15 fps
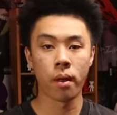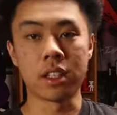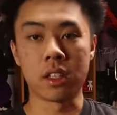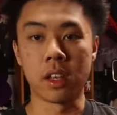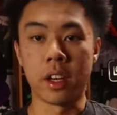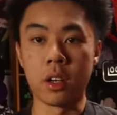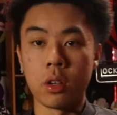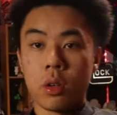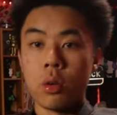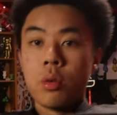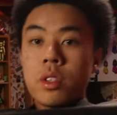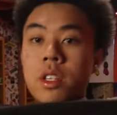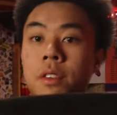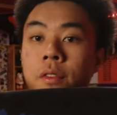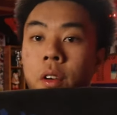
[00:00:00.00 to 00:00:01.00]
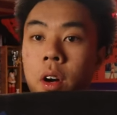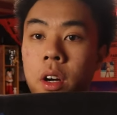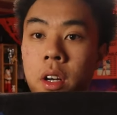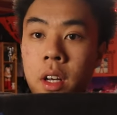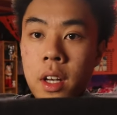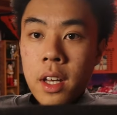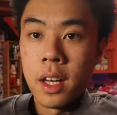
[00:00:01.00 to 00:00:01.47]
This little Uzi
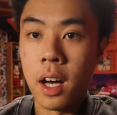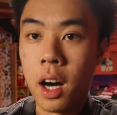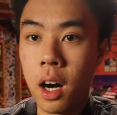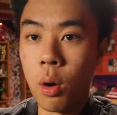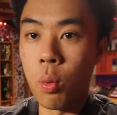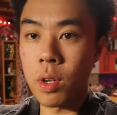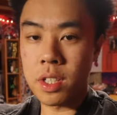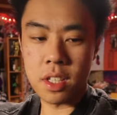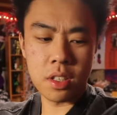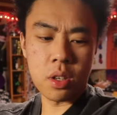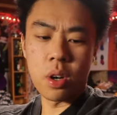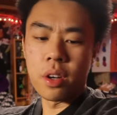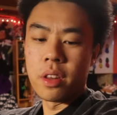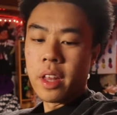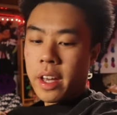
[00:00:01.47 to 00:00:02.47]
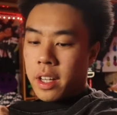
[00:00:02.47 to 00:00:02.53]
Vert. What's this called?